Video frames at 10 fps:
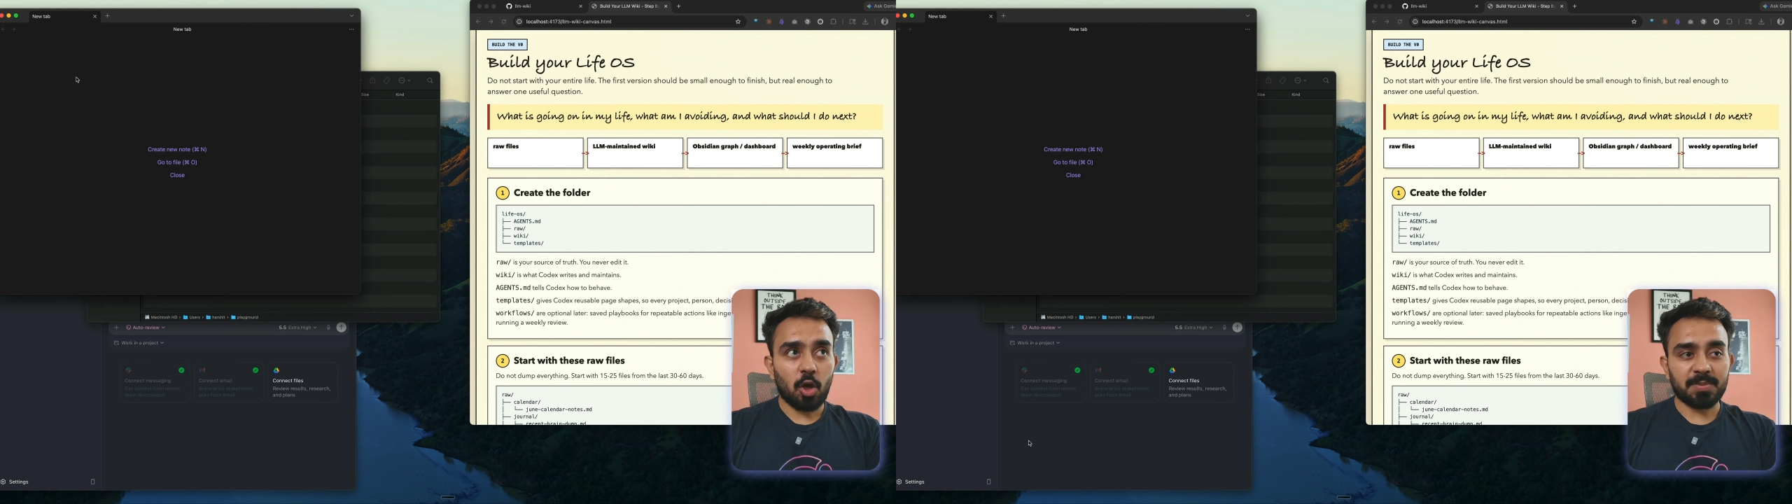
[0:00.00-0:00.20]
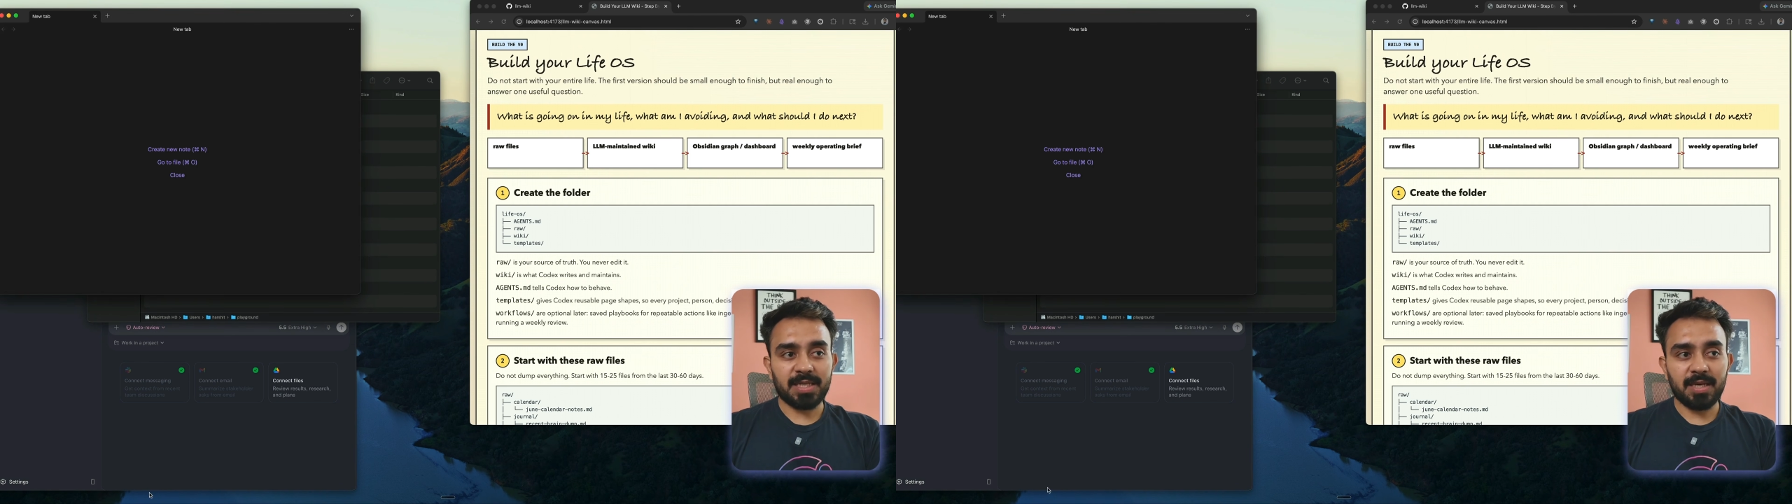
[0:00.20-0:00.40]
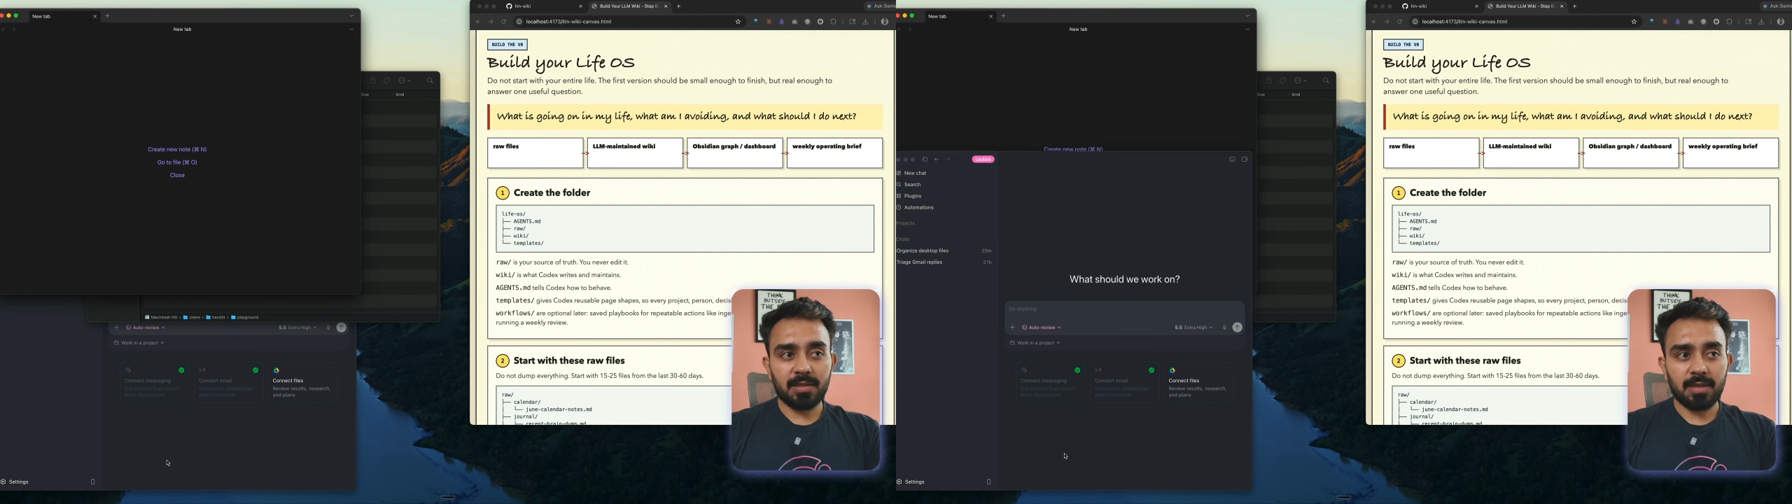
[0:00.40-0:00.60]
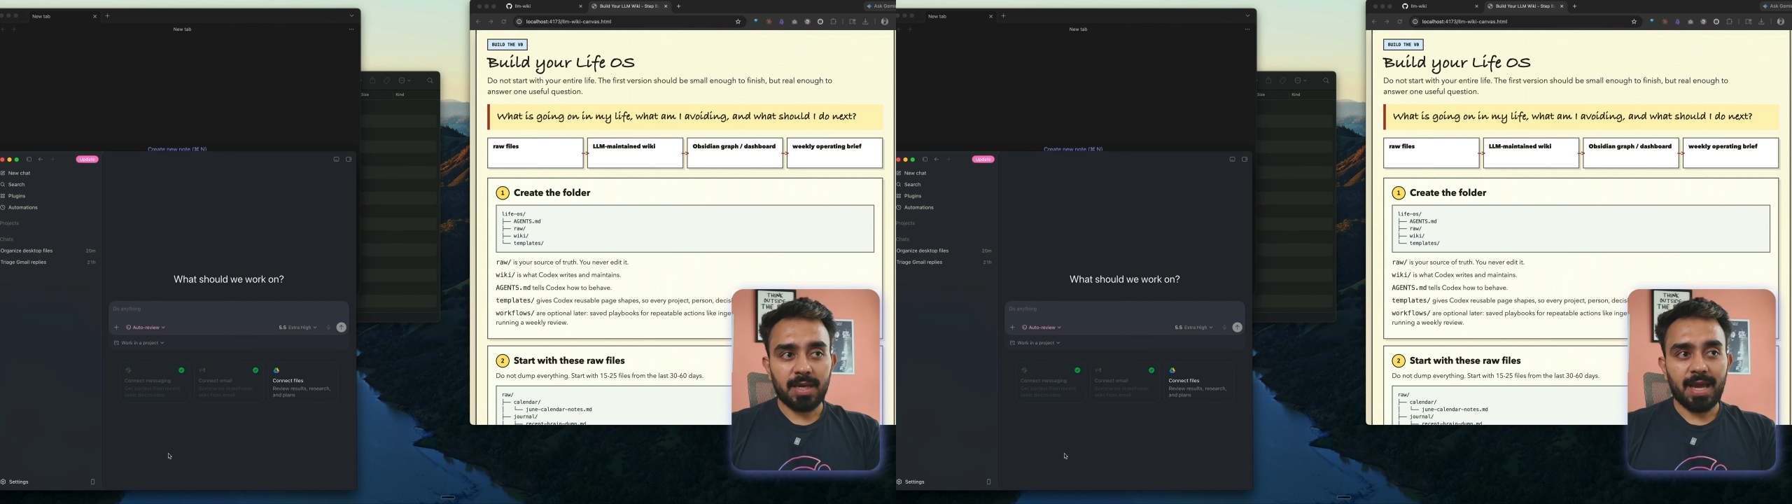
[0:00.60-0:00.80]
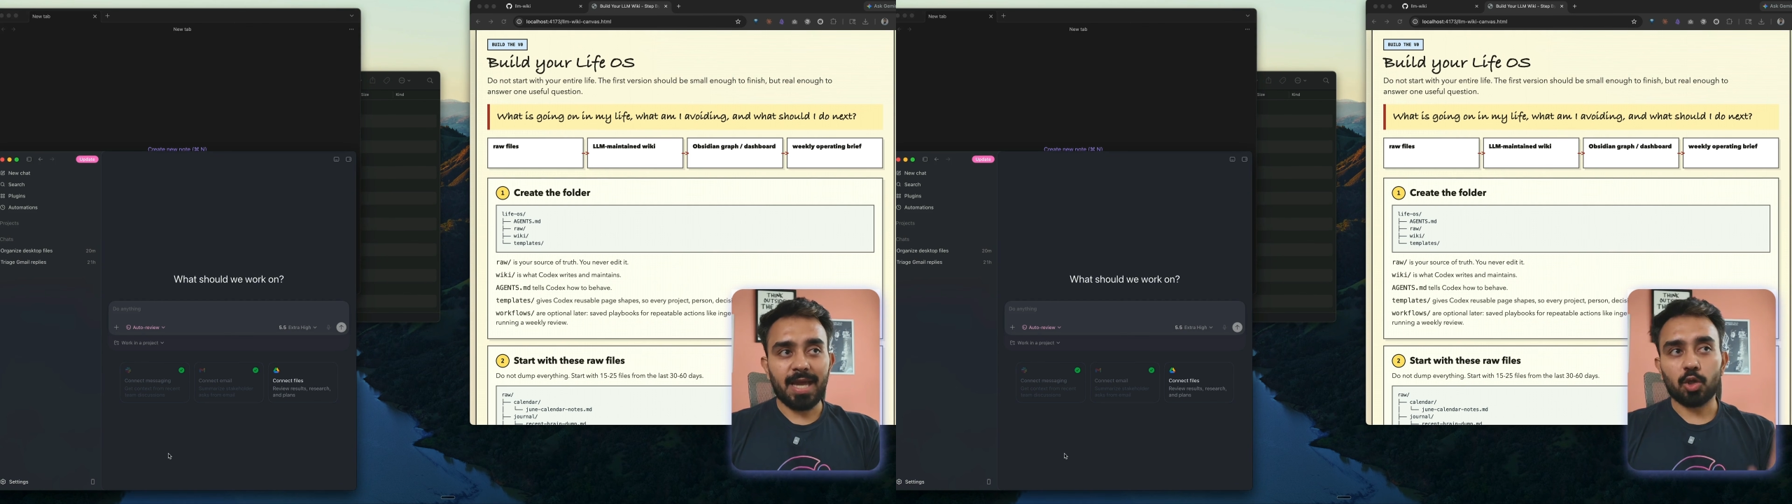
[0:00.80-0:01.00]

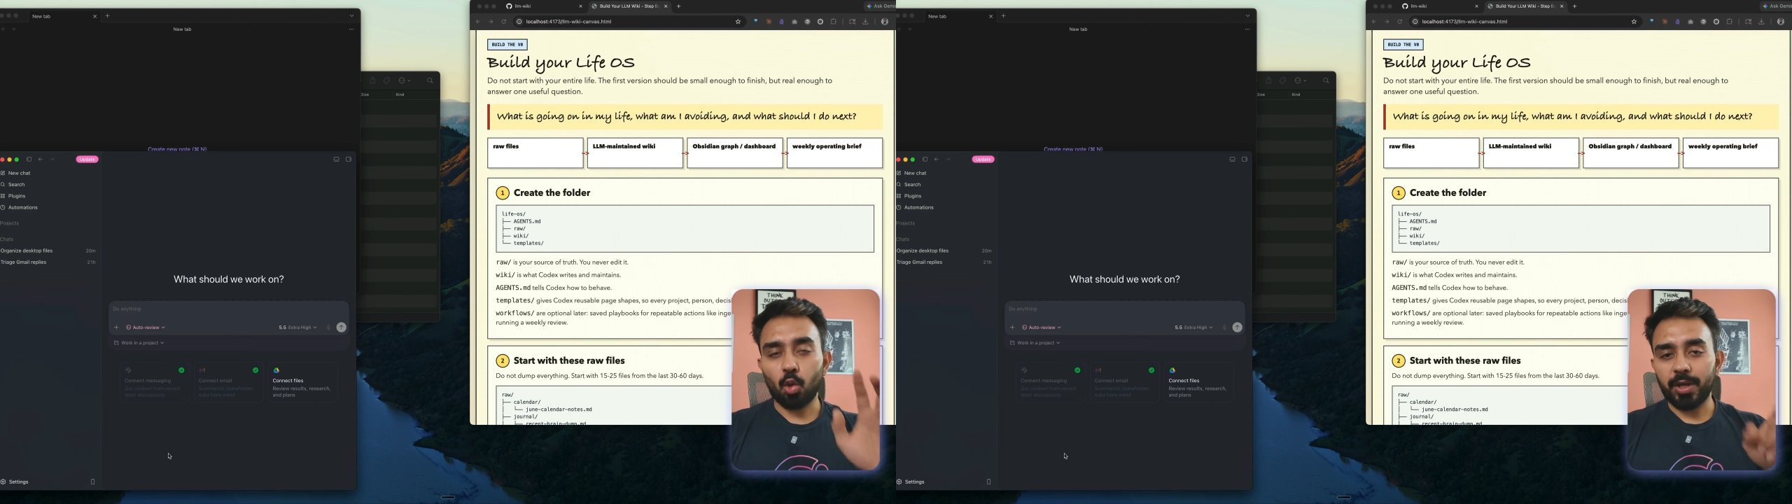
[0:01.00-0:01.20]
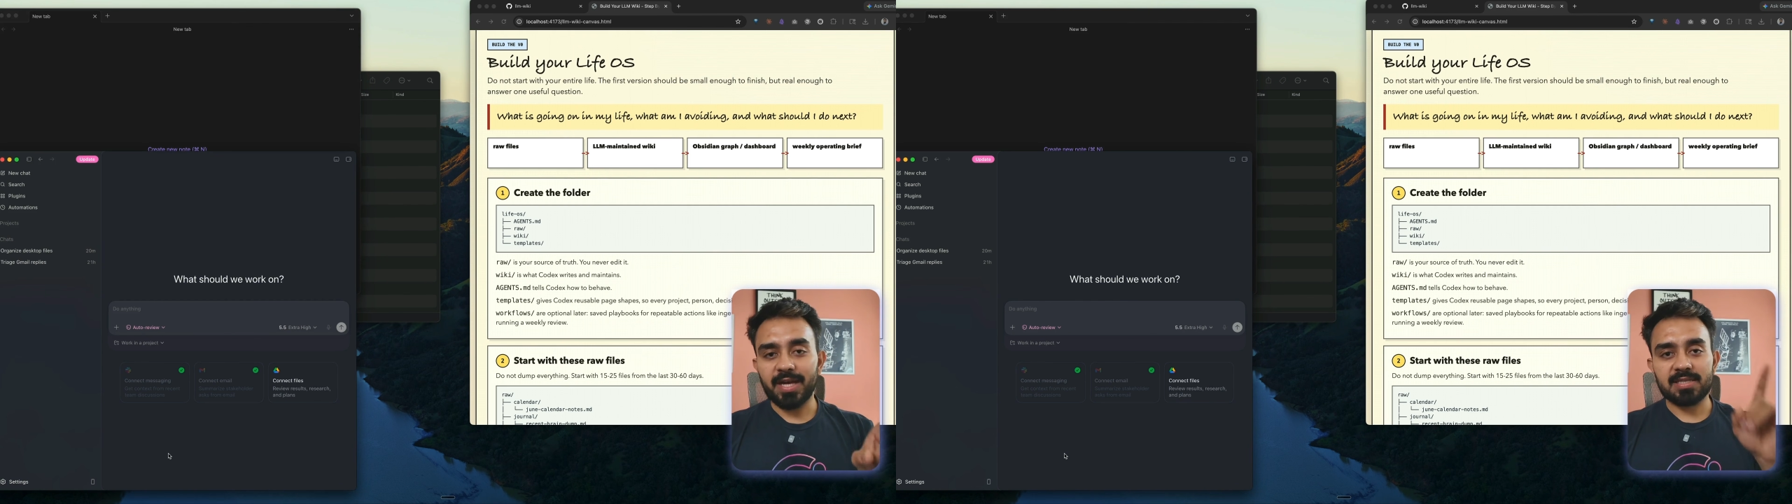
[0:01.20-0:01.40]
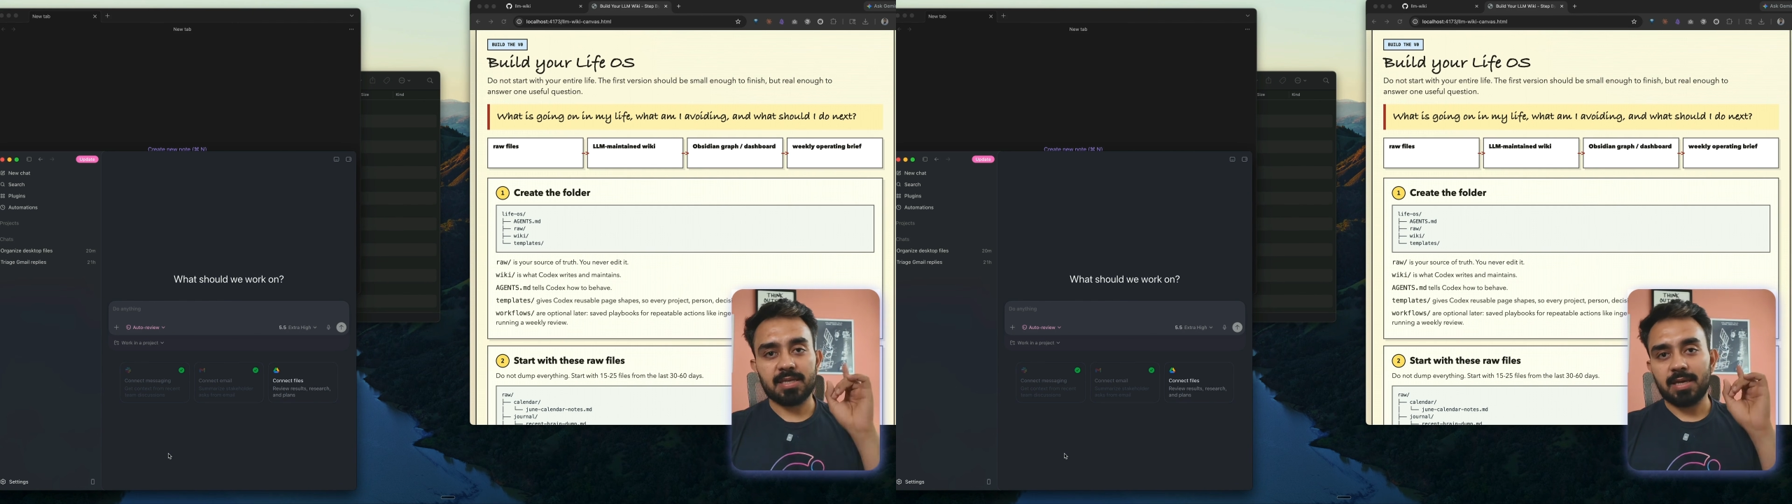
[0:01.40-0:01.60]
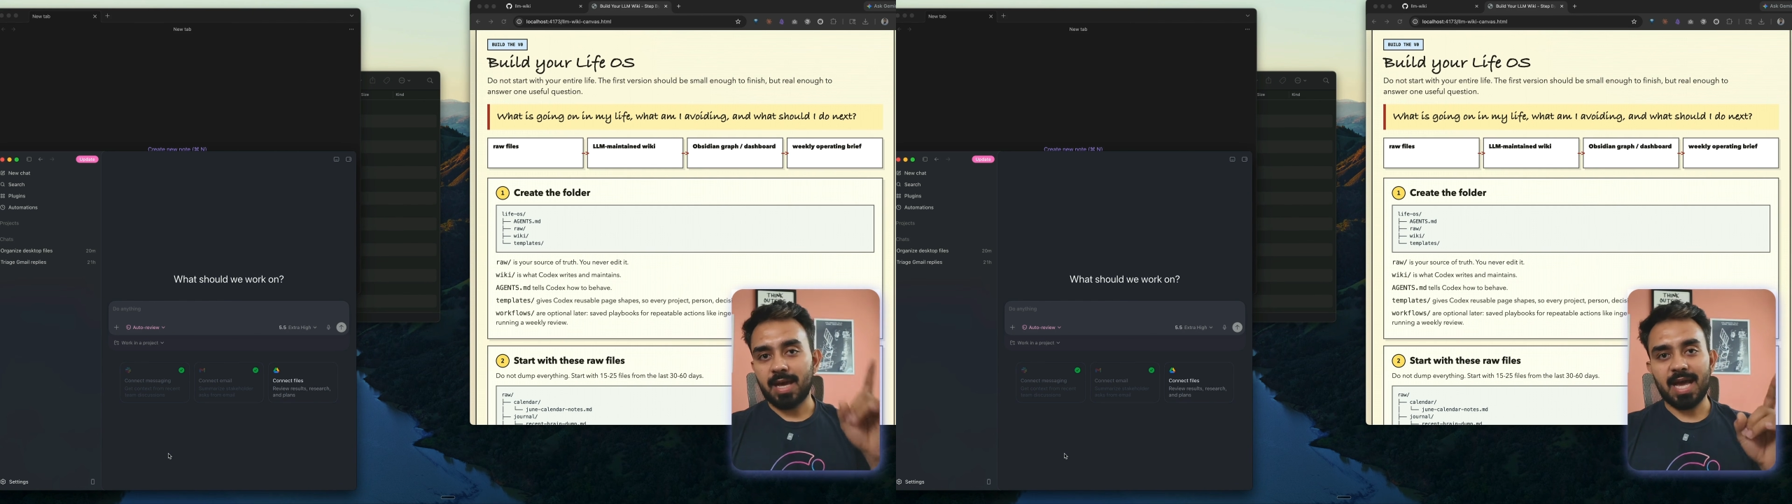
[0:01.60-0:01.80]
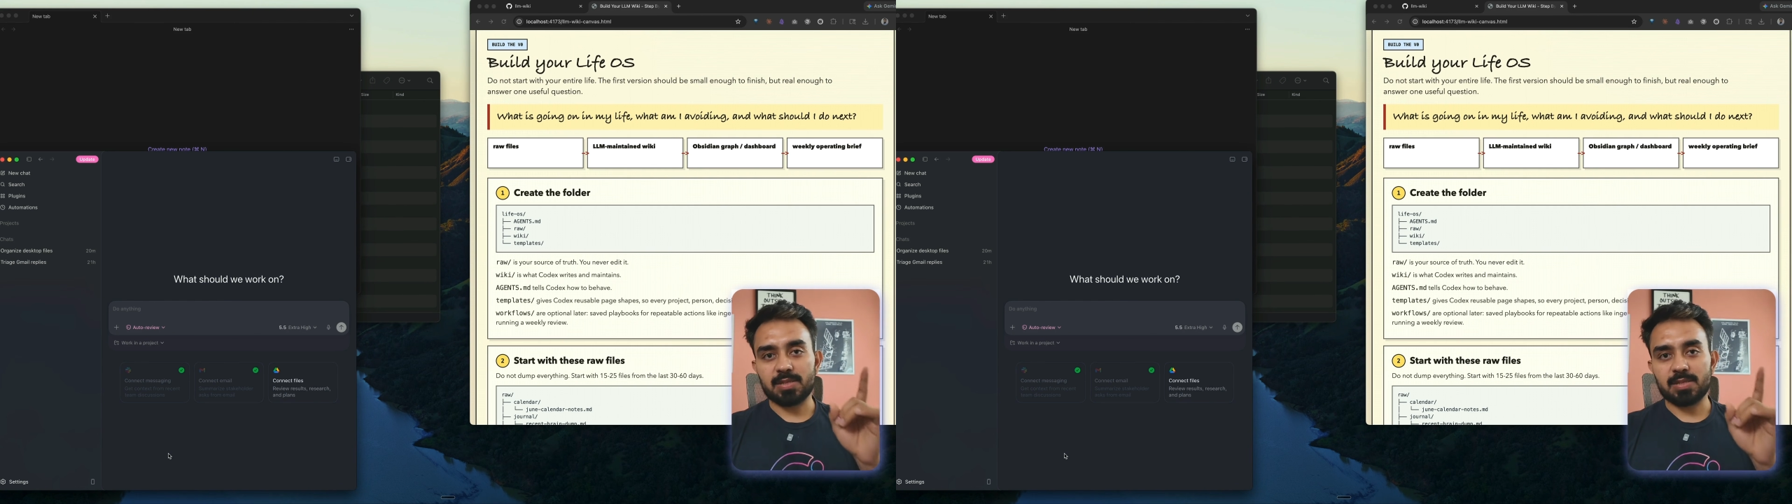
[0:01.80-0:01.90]
Obsidian, and Codex